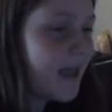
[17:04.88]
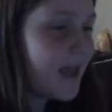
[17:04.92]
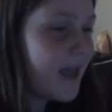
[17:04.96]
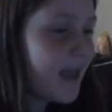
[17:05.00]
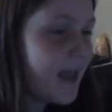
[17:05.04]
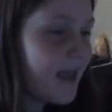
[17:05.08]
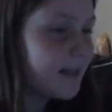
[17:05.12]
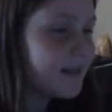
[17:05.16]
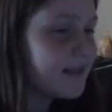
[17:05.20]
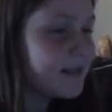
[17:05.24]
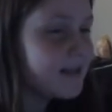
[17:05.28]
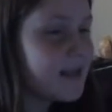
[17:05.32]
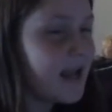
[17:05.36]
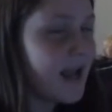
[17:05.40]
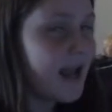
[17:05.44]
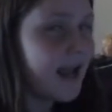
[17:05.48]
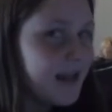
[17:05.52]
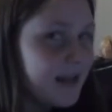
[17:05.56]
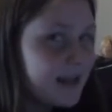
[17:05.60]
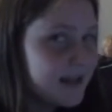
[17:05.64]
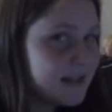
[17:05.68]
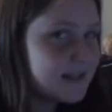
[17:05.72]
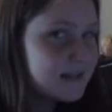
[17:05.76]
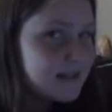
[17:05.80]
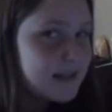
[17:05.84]
the
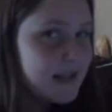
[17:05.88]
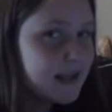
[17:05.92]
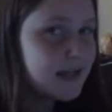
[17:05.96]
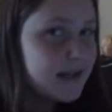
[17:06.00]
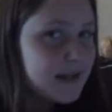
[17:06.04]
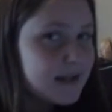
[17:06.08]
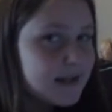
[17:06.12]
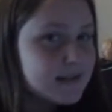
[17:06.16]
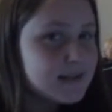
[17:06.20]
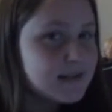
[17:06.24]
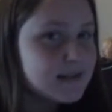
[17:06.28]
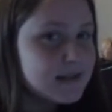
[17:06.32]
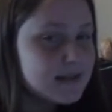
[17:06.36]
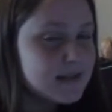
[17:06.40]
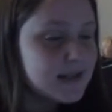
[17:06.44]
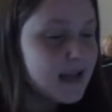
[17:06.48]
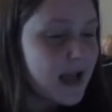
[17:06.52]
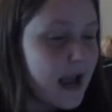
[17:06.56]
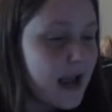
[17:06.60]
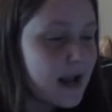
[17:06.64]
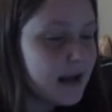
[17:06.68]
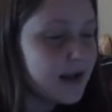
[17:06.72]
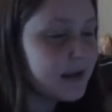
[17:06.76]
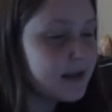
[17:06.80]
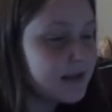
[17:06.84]
tiniest things I
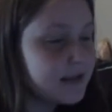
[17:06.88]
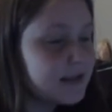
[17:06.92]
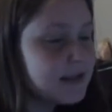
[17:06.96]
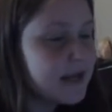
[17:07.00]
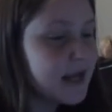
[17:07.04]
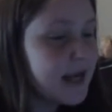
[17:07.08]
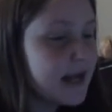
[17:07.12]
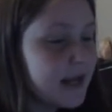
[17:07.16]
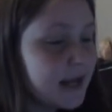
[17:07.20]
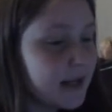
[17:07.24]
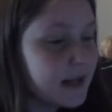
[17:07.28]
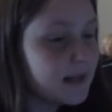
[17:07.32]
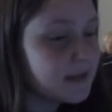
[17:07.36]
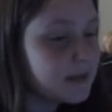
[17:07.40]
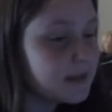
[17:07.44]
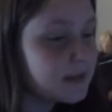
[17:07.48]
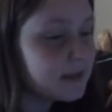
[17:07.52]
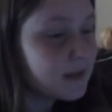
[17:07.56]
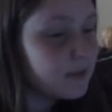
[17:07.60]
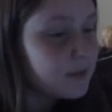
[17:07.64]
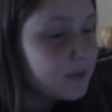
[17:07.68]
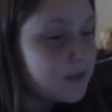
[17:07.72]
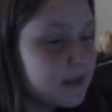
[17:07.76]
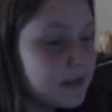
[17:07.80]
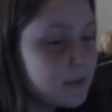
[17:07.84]
could take so
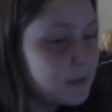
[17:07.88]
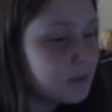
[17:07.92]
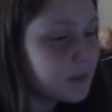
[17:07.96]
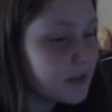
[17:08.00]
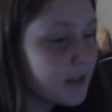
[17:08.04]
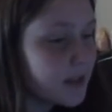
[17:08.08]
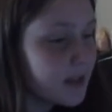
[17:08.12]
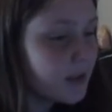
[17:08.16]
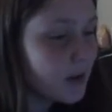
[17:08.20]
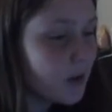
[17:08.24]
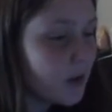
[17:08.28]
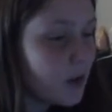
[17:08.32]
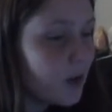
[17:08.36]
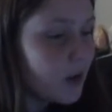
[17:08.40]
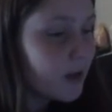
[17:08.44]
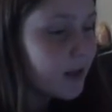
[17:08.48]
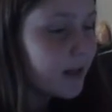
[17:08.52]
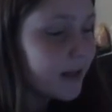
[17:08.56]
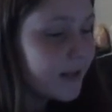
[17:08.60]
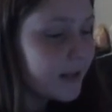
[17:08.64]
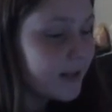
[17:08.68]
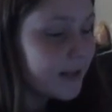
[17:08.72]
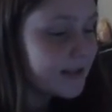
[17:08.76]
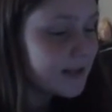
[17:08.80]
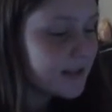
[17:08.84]
deeply into heart, and
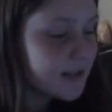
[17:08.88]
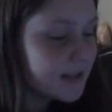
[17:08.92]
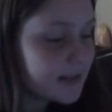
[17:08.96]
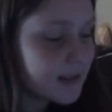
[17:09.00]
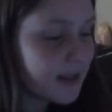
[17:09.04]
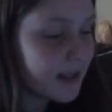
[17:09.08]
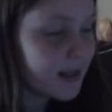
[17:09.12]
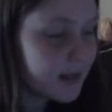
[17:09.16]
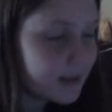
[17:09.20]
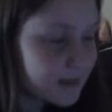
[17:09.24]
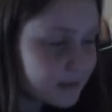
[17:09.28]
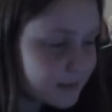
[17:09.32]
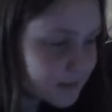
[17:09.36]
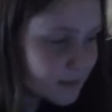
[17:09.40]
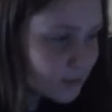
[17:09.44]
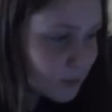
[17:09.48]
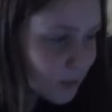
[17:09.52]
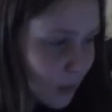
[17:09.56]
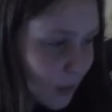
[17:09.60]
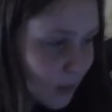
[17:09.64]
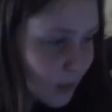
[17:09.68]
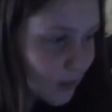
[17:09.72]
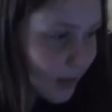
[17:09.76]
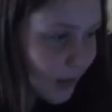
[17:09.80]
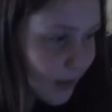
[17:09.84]
I just start
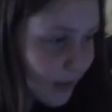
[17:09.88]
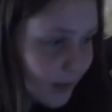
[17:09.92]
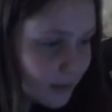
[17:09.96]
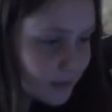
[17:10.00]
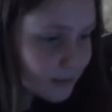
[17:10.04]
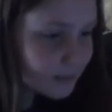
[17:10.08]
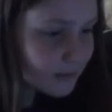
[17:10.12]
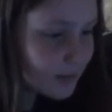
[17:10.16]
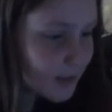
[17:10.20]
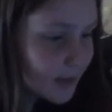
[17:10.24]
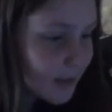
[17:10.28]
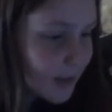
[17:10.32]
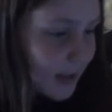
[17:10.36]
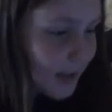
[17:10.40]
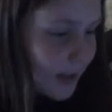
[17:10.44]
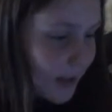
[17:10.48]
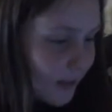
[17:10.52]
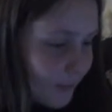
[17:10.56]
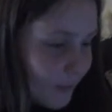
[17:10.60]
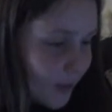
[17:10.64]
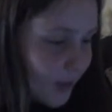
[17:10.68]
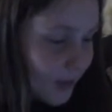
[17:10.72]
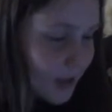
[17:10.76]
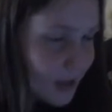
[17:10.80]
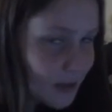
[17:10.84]
getting
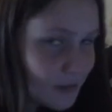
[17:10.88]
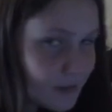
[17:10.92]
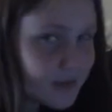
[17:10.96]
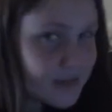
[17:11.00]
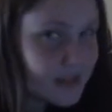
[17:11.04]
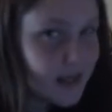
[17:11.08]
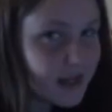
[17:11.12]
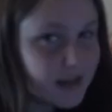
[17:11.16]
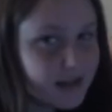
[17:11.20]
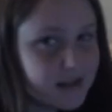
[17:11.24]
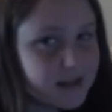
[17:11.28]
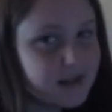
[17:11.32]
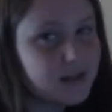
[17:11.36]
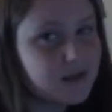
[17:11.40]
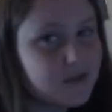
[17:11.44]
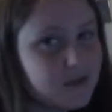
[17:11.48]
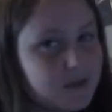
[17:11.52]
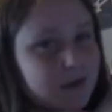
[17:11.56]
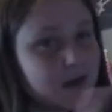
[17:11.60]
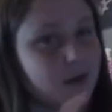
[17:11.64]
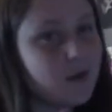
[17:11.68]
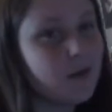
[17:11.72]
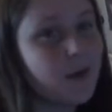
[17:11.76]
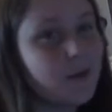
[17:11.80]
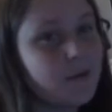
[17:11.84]
really upset and stuff. So
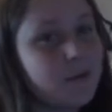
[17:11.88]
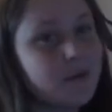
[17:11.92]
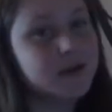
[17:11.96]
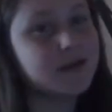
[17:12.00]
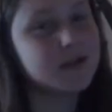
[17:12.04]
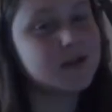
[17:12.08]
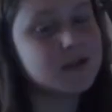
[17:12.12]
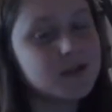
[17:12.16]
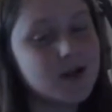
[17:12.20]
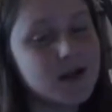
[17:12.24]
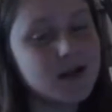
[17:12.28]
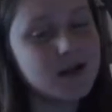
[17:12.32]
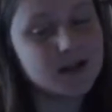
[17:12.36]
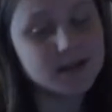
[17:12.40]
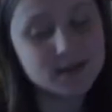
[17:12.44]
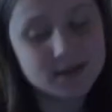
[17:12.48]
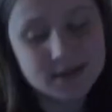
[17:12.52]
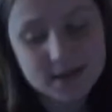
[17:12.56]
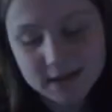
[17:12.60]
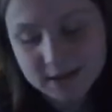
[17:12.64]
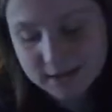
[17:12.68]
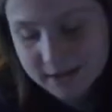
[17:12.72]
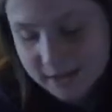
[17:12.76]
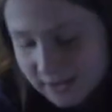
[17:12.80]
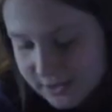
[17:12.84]
I want to try not to take
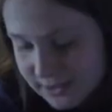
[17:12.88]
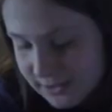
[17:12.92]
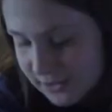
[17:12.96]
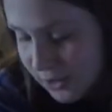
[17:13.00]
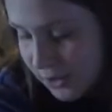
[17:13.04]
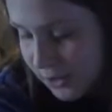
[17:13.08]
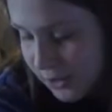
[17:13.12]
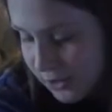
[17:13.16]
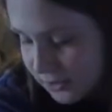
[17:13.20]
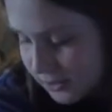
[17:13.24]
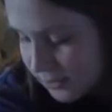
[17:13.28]
things to heart so